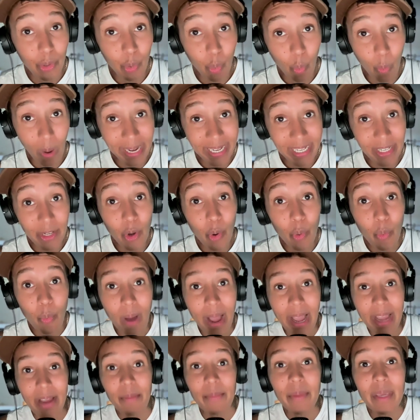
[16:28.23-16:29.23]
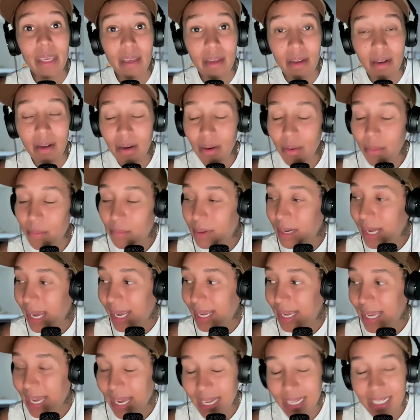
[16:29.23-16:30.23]
quite know why I'm here, but
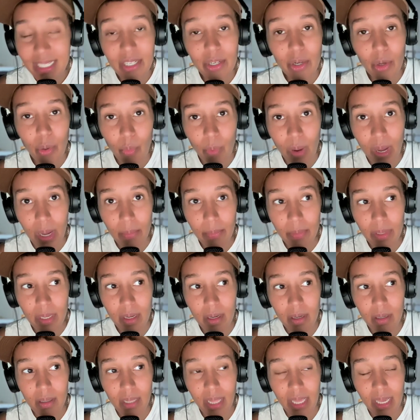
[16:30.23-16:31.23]
I kind of know why I'm here.